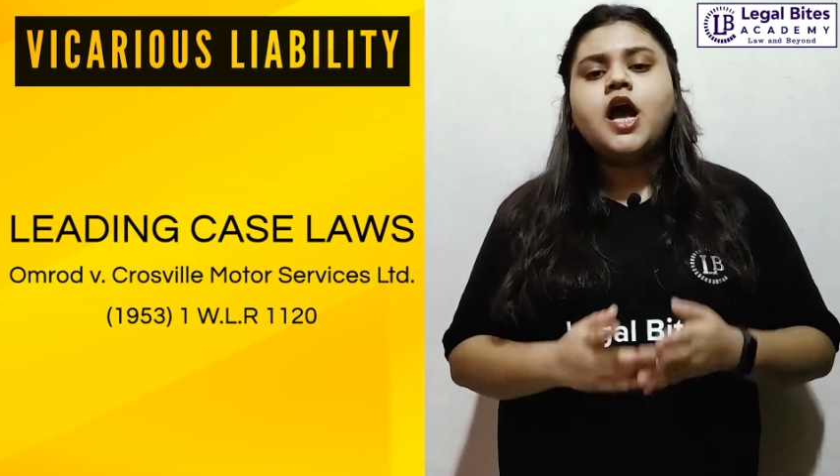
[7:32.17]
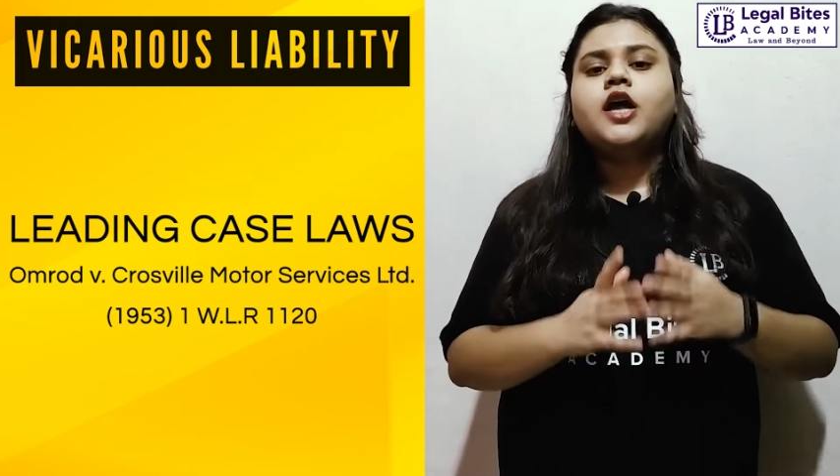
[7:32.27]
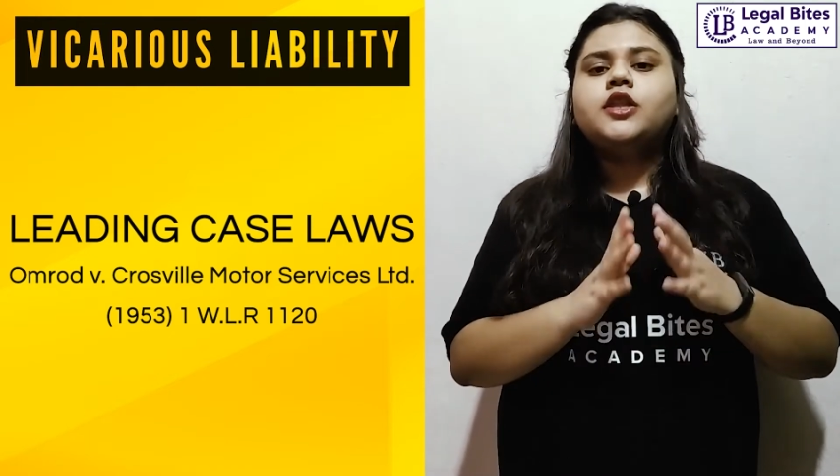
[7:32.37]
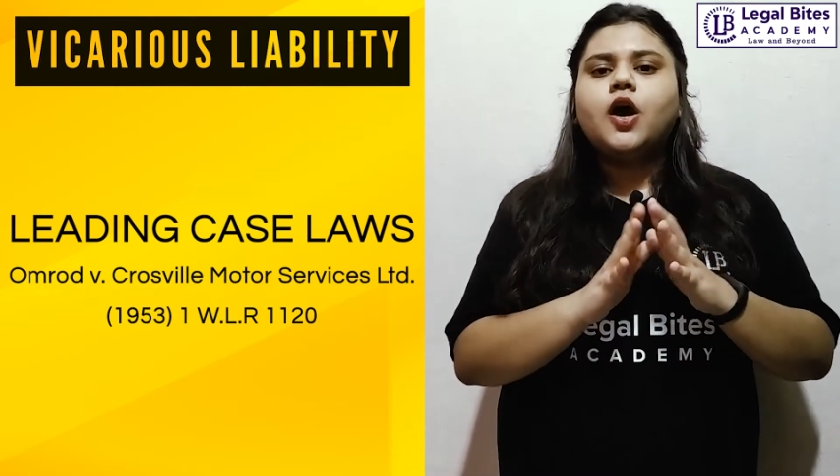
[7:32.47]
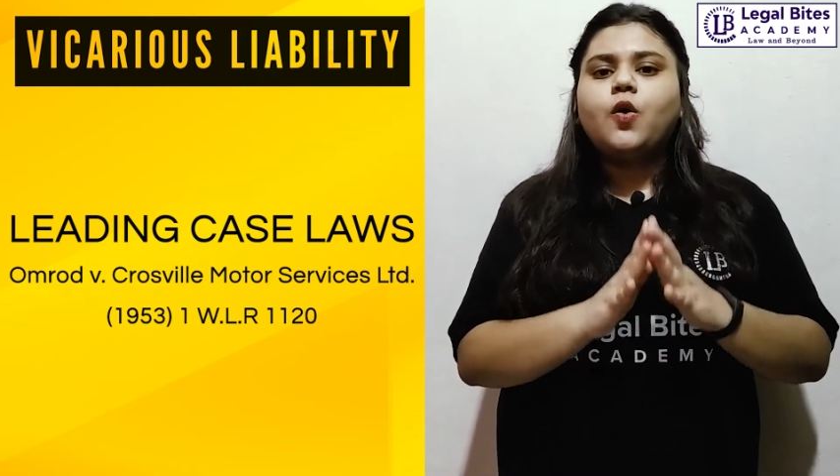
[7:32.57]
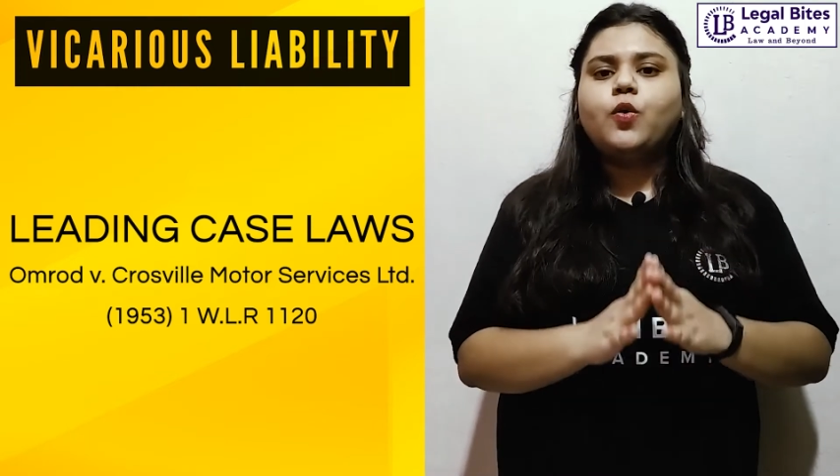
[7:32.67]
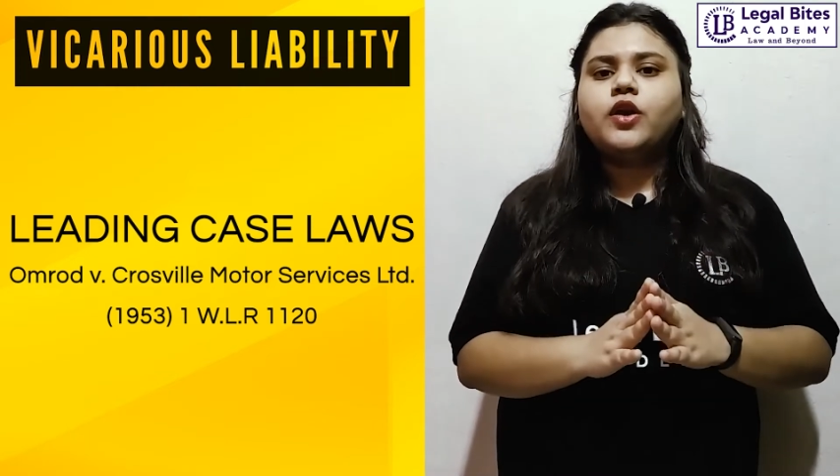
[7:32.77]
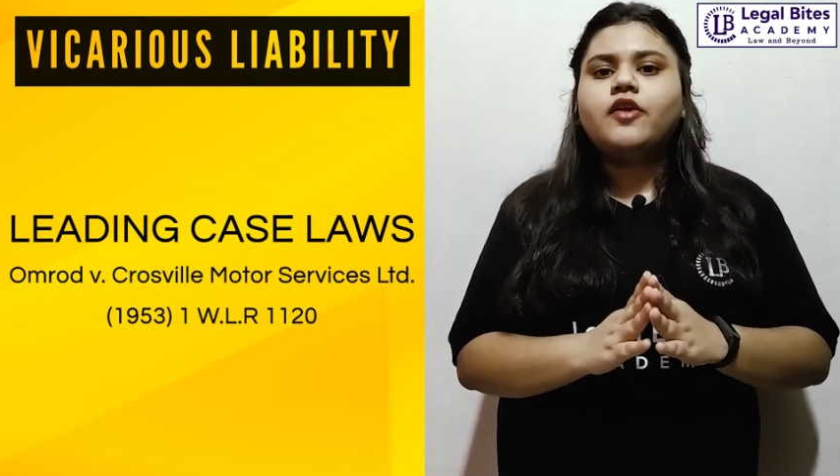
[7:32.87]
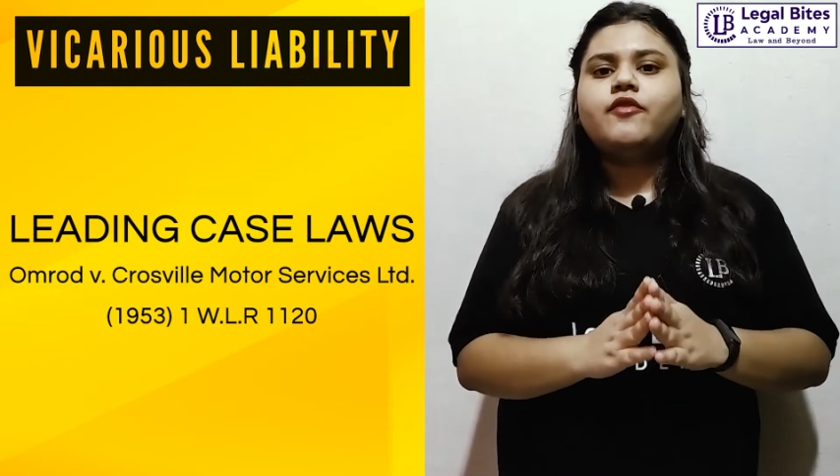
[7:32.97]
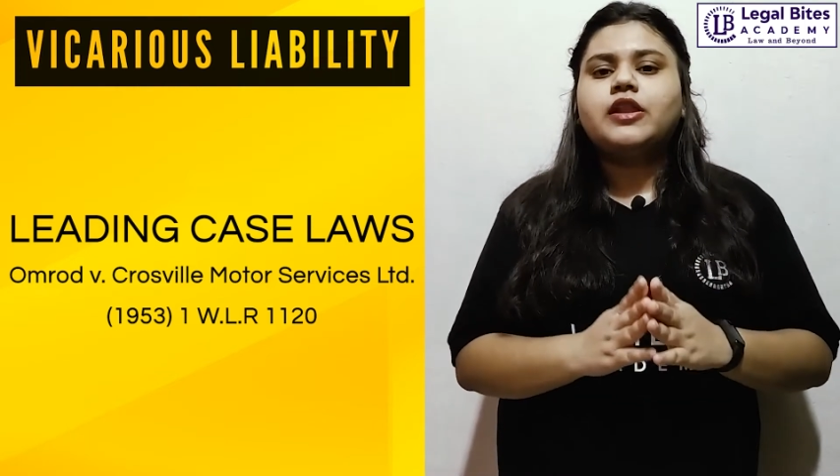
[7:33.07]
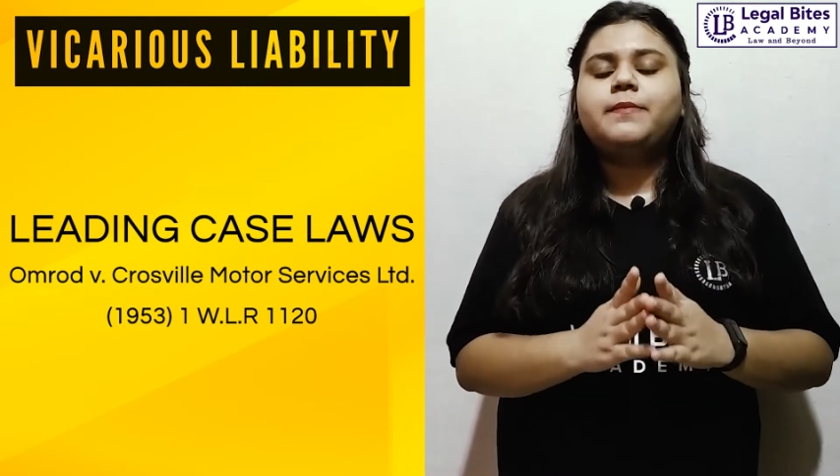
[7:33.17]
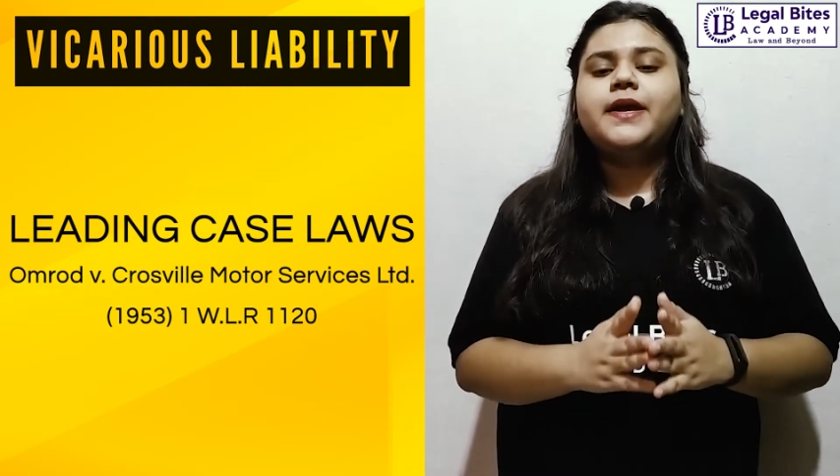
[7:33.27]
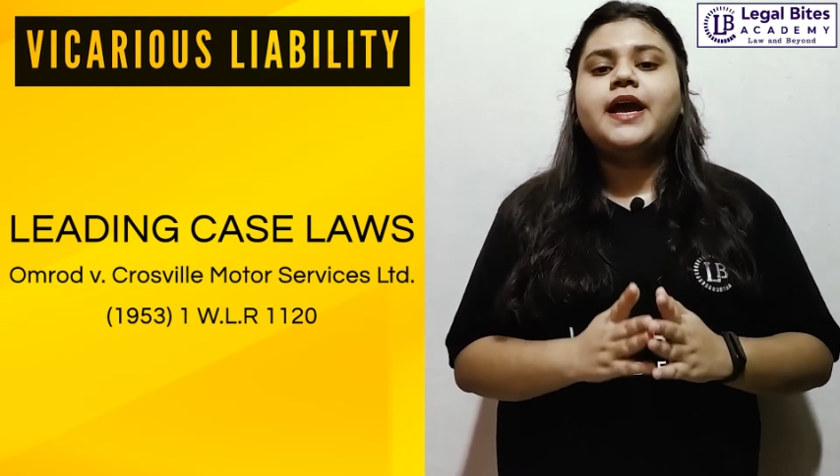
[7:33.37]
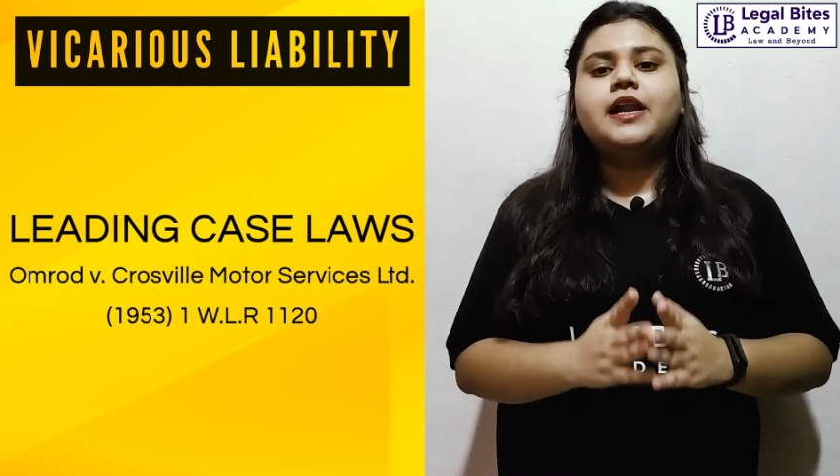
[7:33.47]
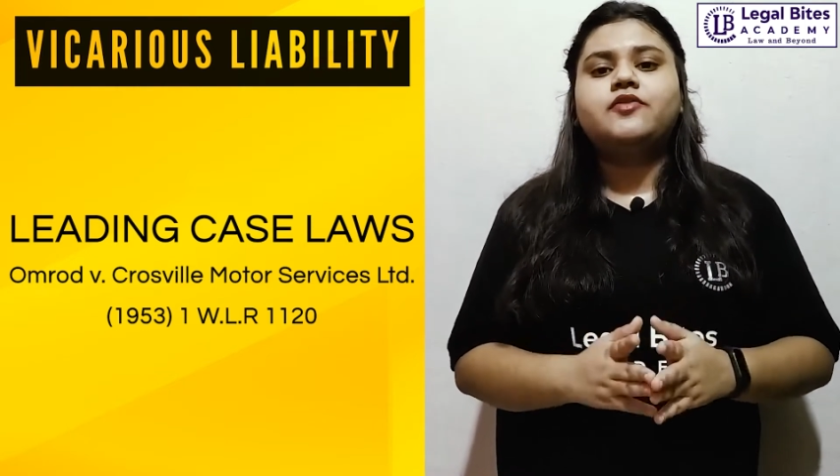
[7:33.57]
the owner will be
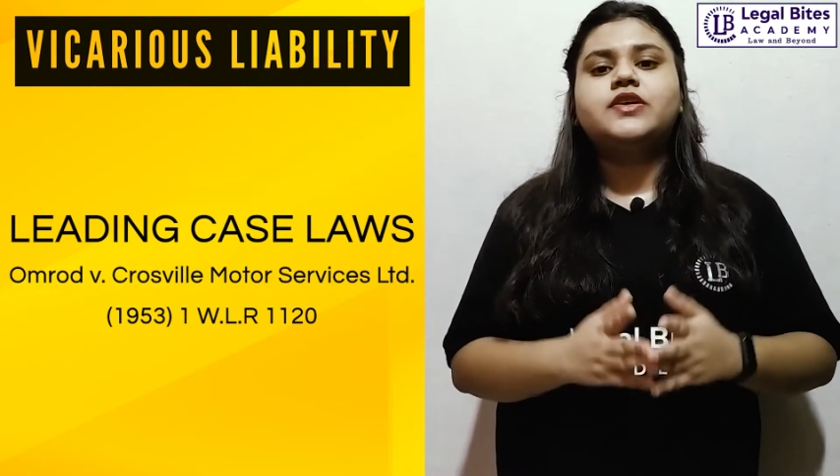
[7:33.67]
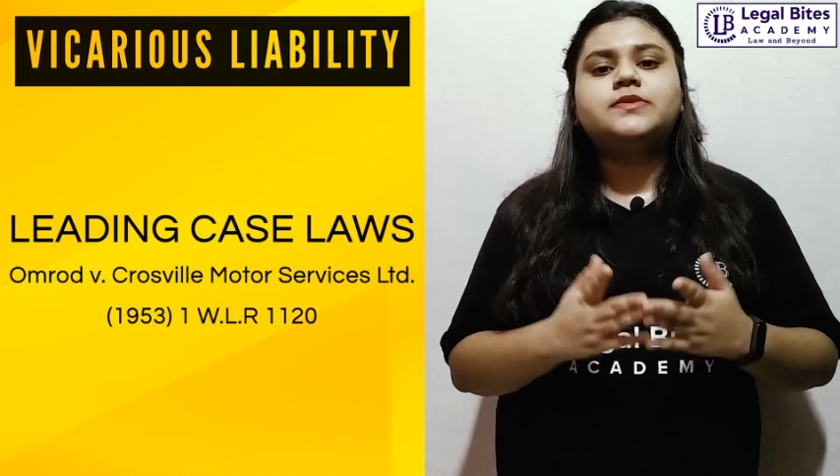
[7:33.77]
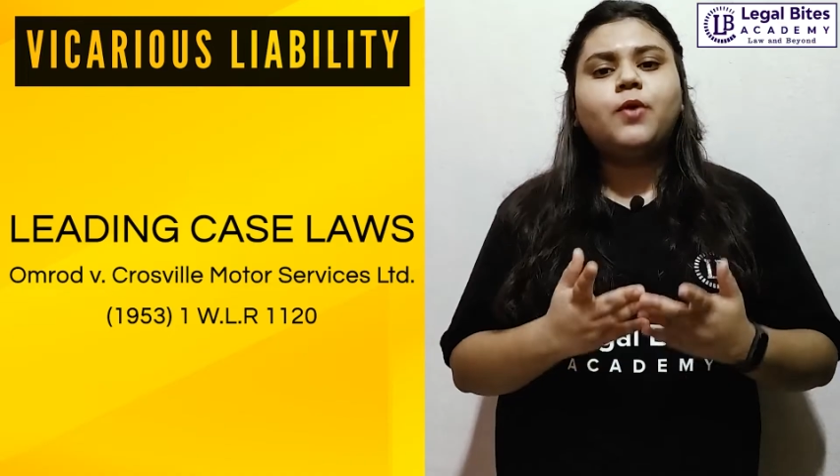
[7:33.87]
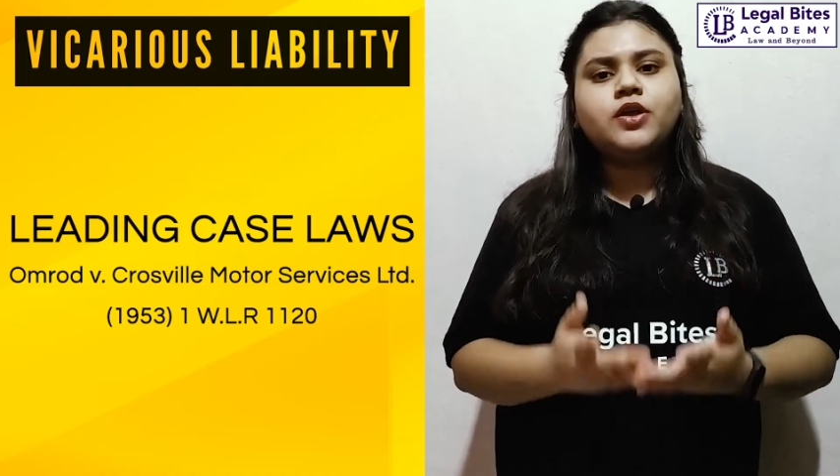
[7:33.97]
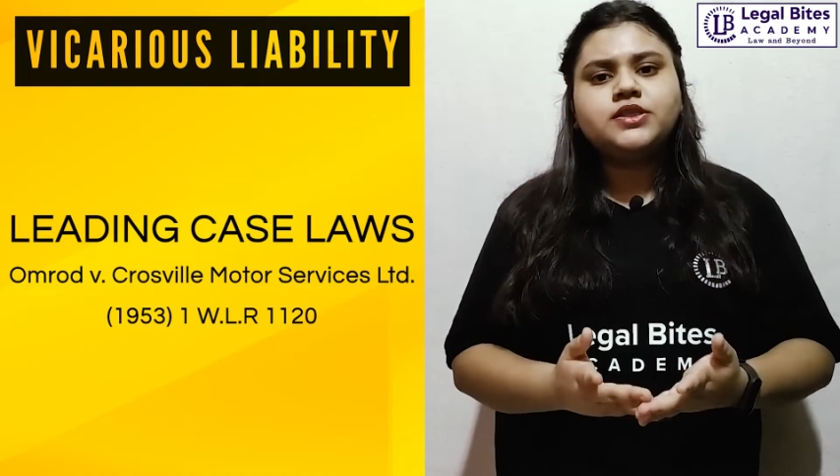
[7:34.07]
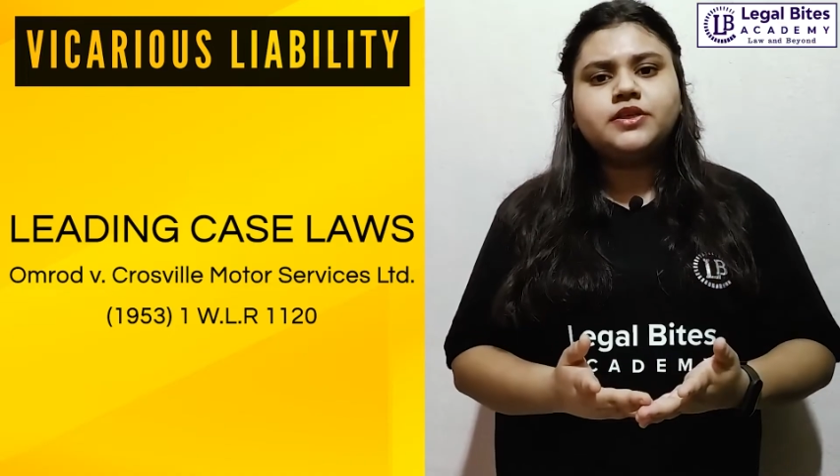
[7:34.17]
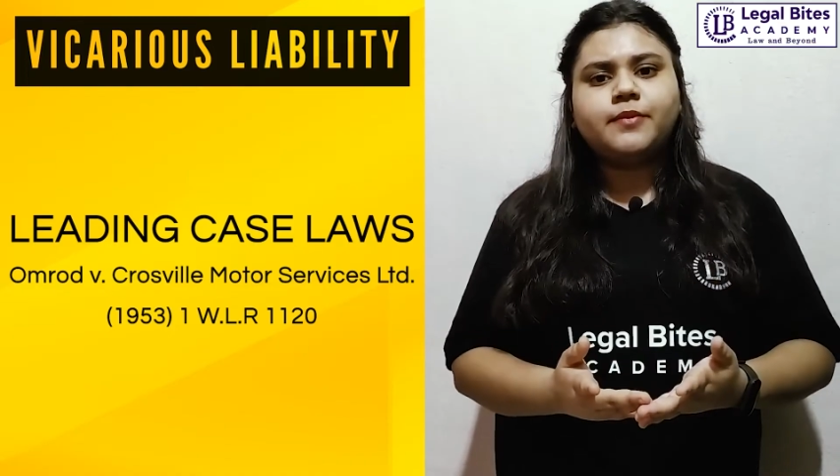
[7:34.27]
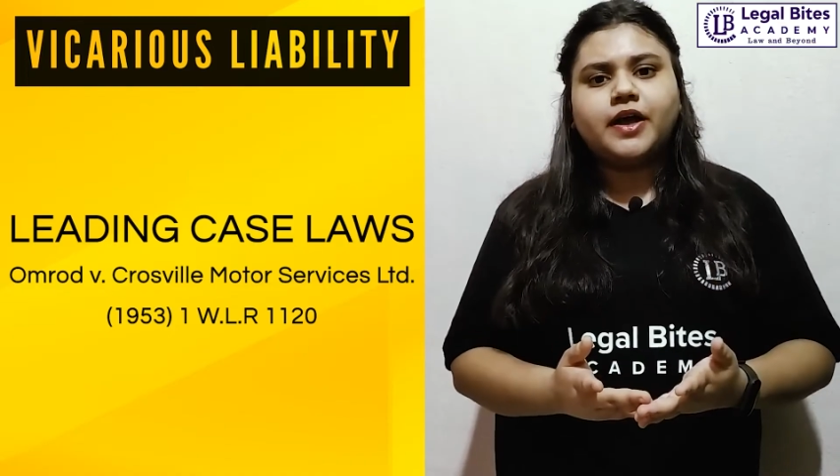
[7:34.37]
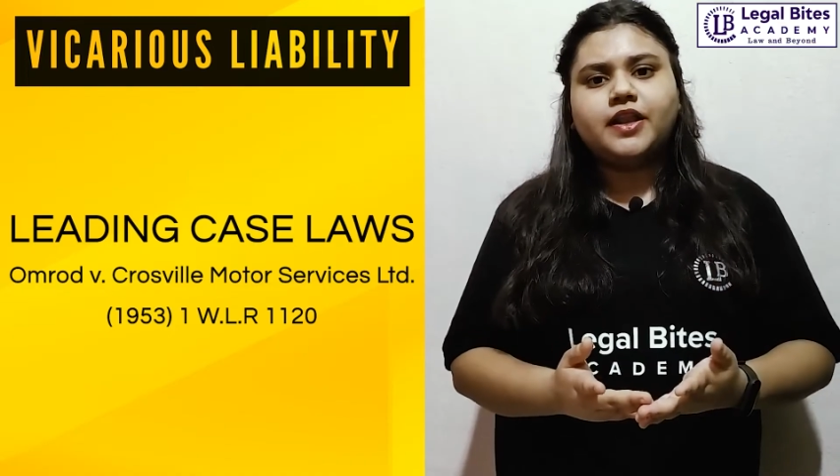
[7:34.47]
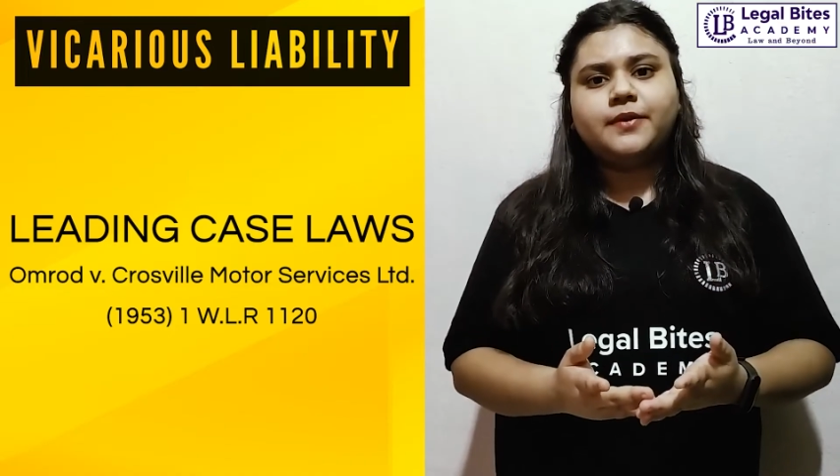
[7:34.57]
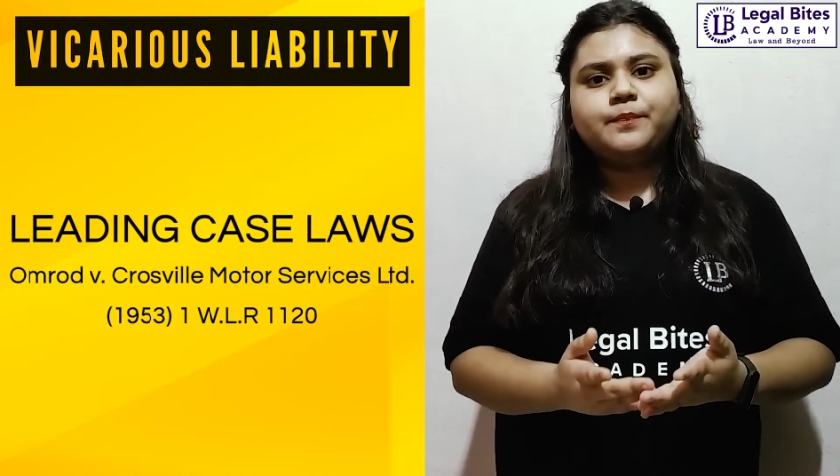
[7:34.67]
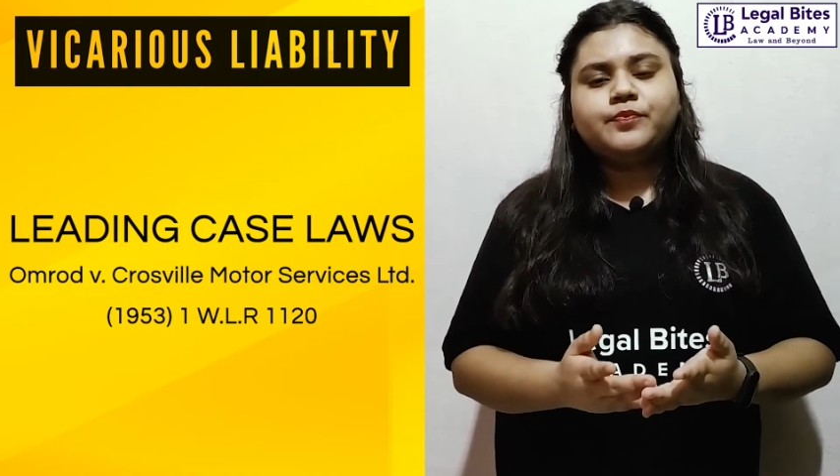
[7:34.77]
held responsible.